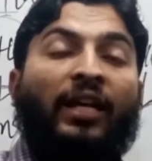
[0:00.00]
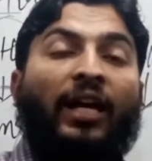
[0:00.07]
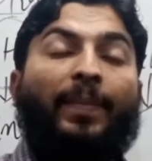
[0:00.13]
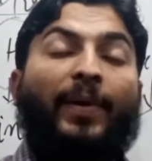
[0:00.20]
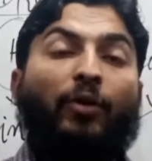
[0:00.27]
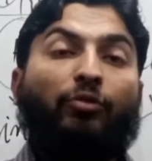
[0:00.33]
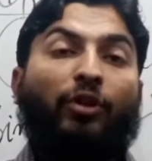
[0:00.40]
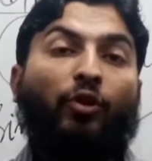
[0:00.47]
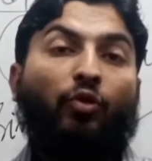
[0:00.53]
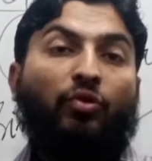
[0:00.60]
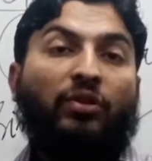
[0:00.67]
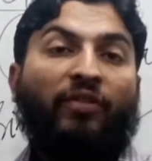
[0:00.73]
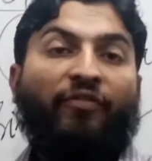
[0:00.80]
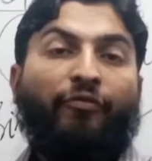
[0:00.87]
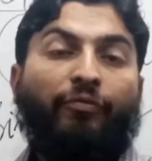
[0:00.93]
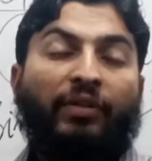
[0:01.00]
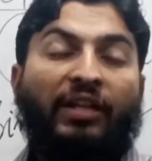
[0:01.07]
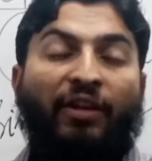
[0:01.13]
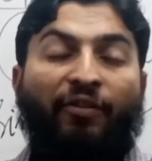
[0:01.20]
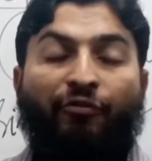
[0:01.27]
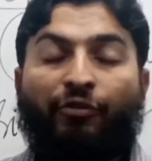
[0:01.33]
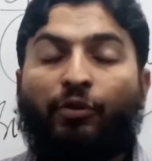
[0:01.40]
about the use of
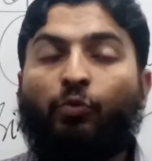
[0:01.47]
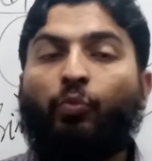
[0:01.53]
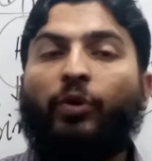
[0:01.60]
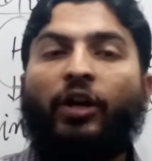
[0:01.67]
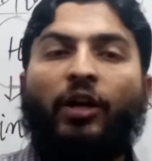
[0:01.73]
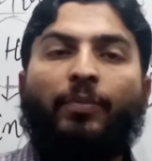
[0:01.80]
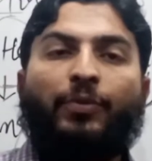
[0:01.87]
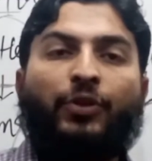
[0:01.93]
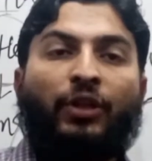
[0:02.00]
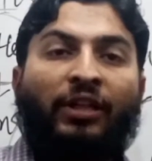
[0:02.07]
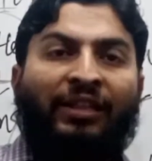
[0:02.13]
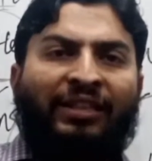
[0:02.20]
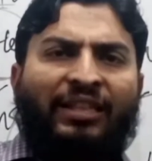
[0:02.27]
different verbs,